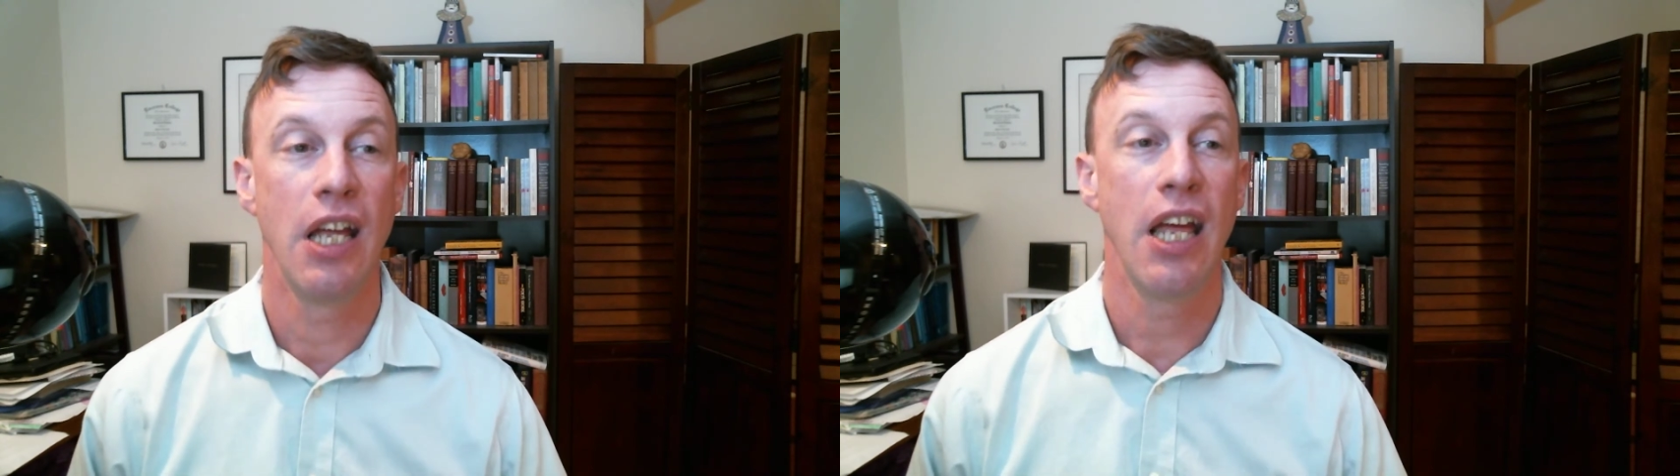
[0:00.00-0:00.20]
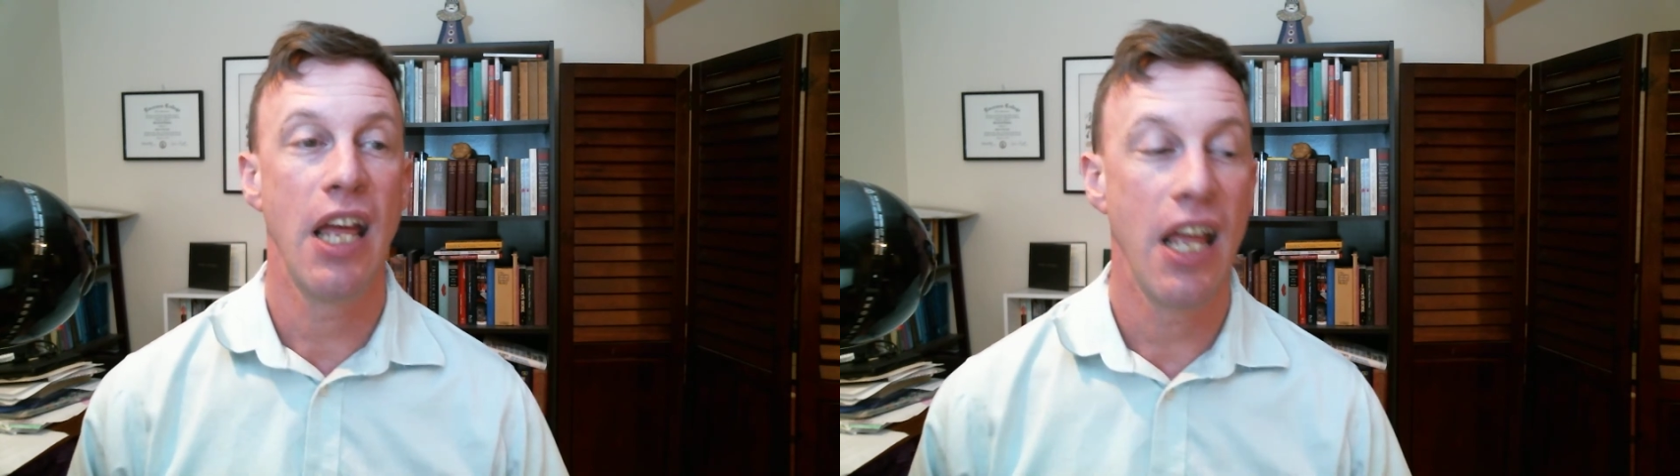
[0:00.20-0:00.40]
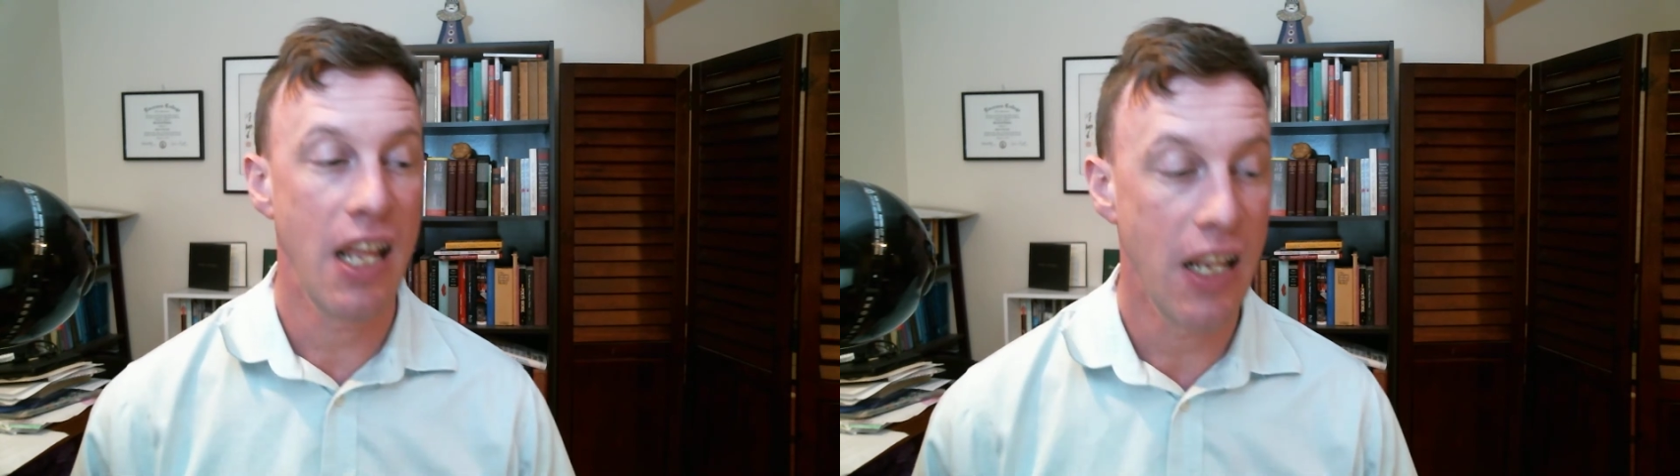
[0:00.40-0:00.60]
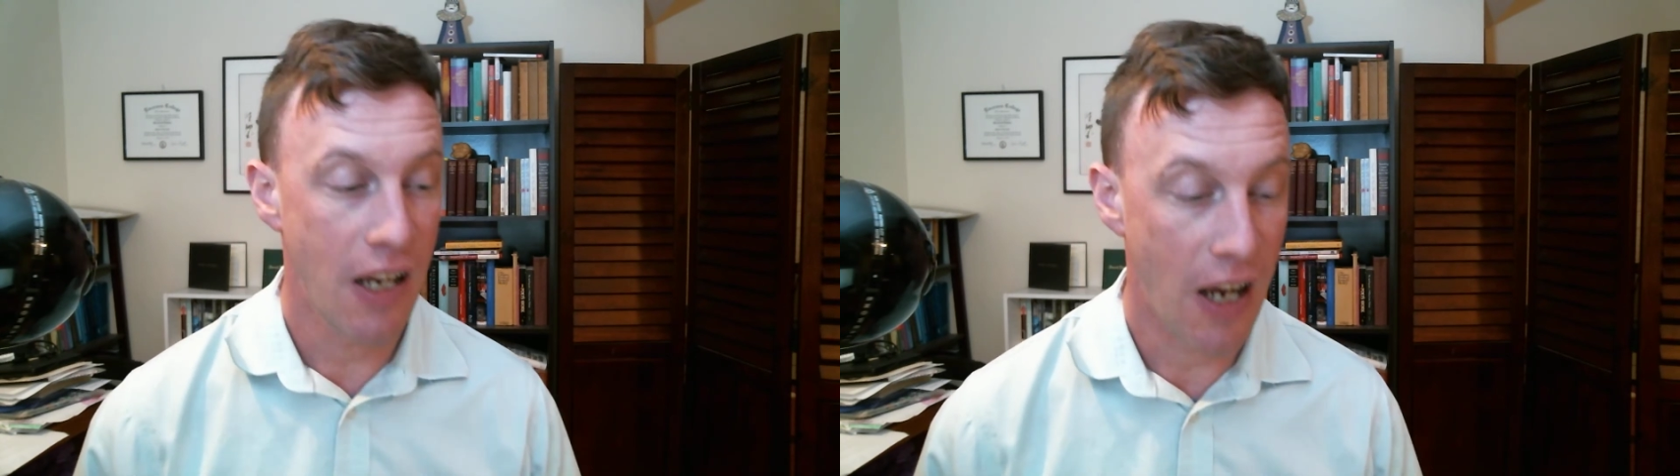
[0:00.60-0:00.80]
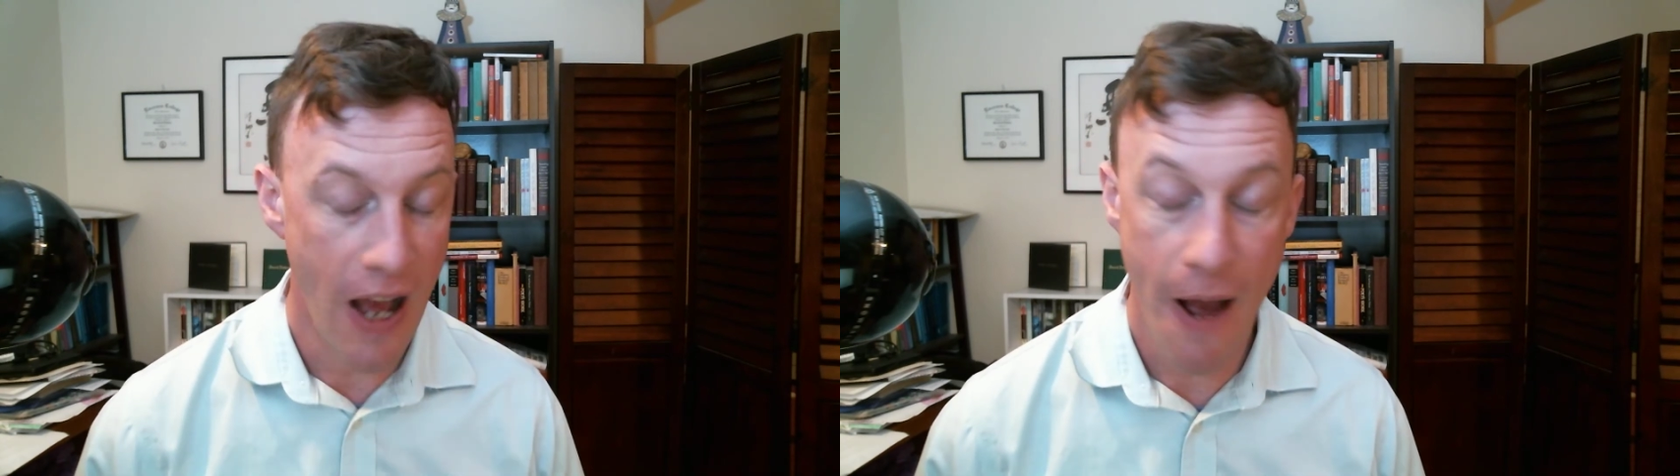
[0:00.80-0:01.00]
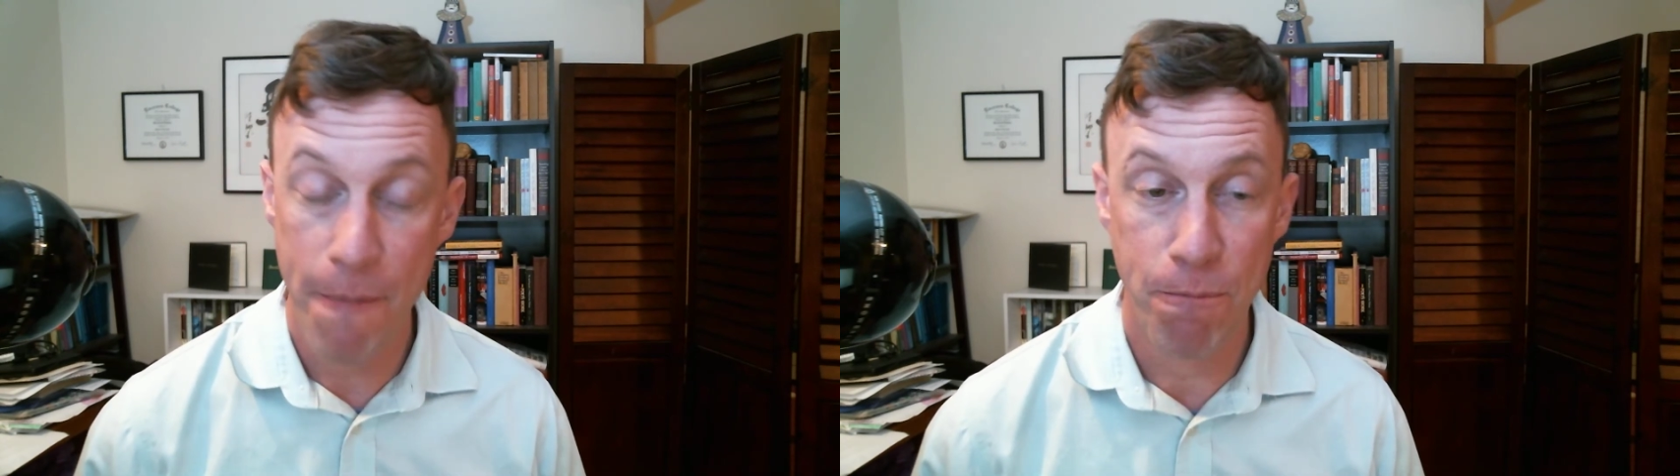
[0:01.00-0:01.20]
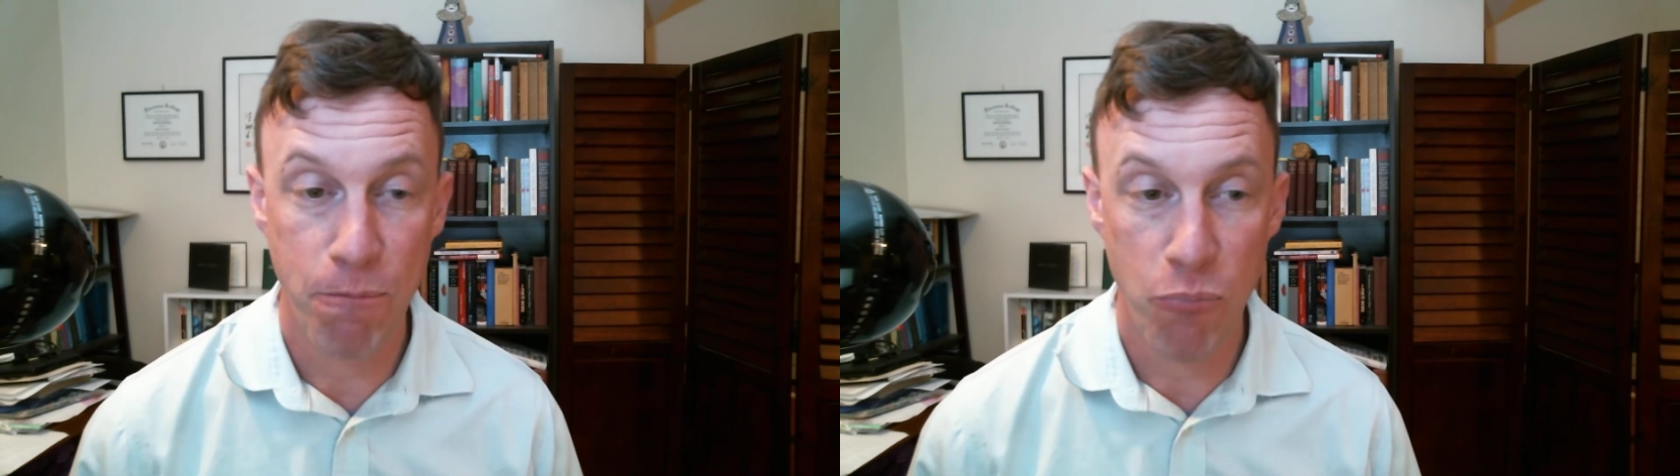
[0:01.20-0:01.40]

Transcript: a, um,